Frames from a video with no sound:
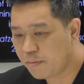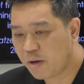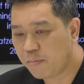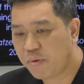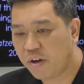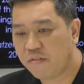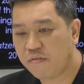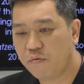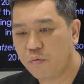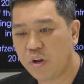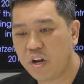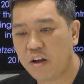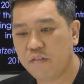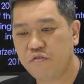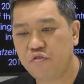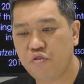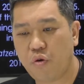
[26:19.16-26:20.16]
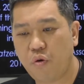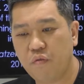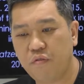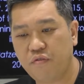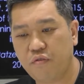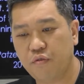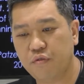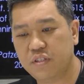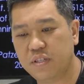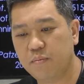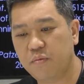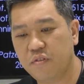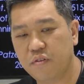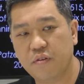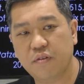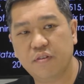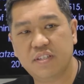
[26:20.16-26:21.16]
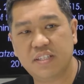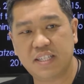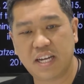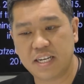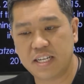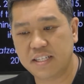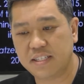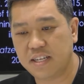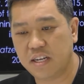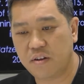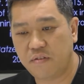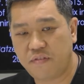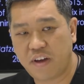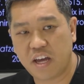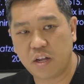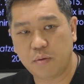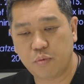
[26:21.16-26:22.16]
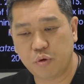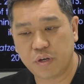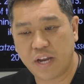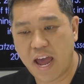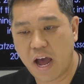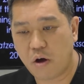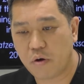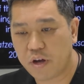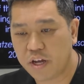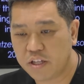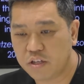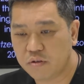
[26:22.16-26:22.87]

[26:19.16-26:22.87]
but when I've trolled through some of the studies that are available now, and you'll